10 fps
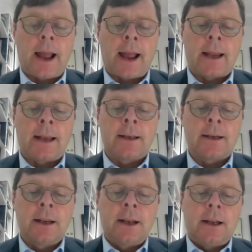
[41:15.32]
And
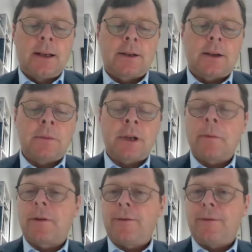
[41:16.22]

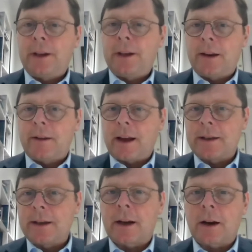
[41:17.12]
sometimes fitting
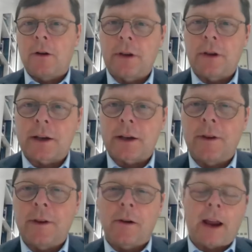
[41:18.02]
that in the context
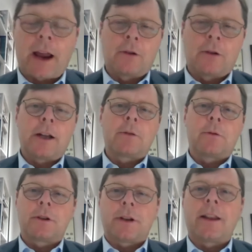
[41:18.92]
of the UK or trying
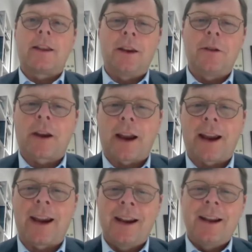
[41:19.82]
to understand the
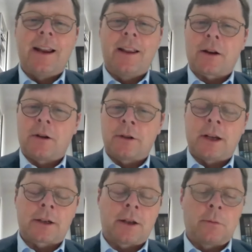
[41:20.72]
UK in the
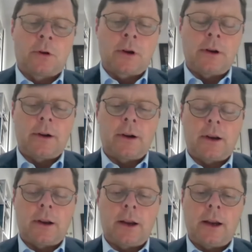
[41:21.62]
context of the broader
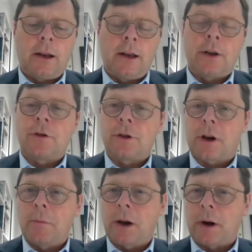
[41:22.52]

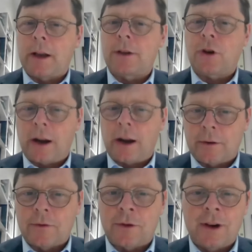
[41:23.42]
literature can be quite a
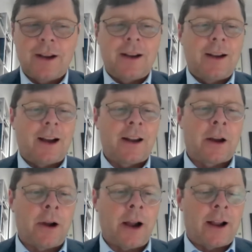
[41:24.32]
challenge. And
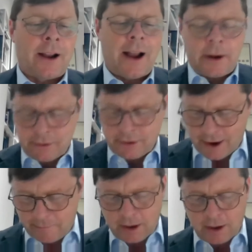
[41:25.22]
now Anna and
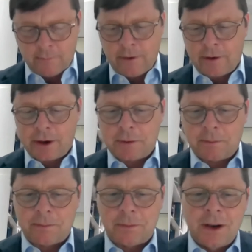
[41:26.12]
I have been on various
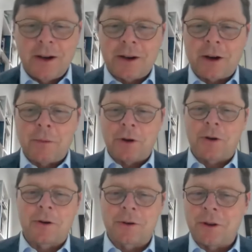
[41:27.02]

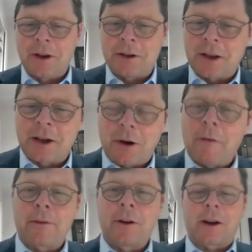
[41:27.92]
commissions and these things
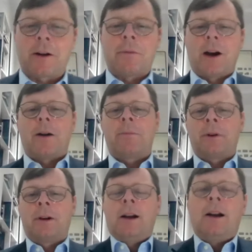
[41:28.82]
often come
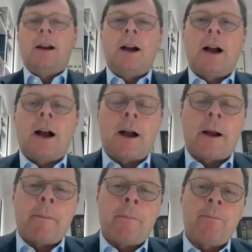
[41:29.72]
up.